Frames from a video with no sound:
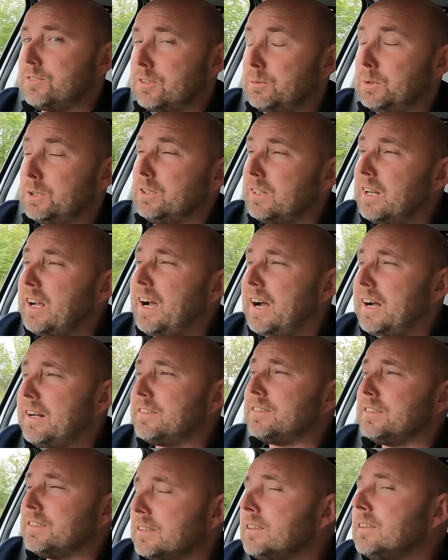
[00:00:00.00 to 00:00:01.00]
So we've got to
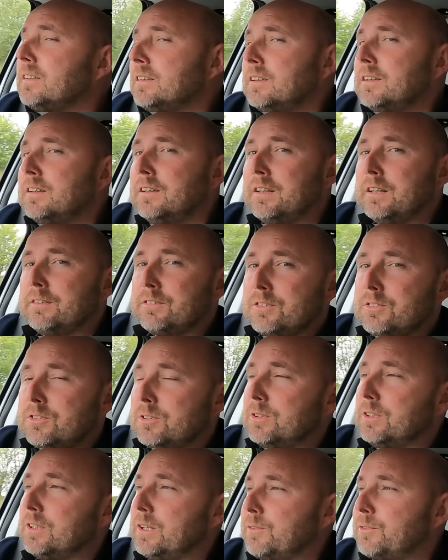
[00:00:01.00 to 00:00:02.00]
add another
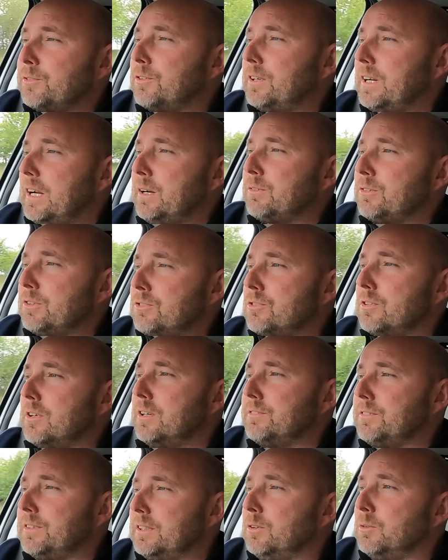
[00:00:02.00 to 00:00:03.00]
2.5, 3 hours of
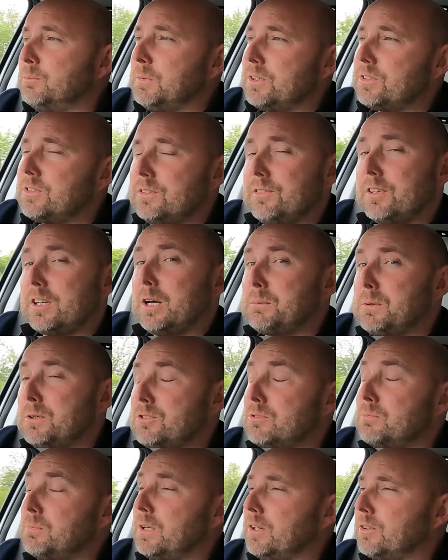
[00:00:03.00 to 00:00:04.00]
driving, almost another couple
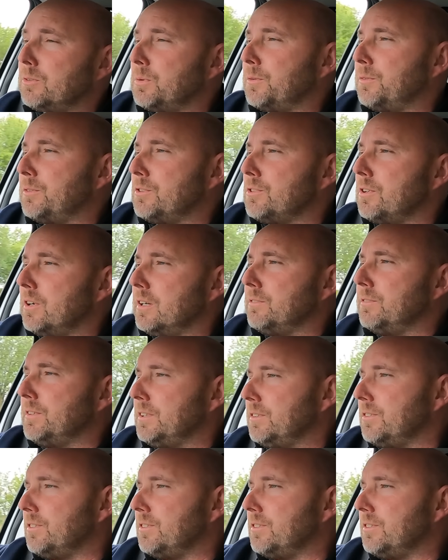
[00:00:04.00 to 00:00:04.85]
hundred miles worth of driving.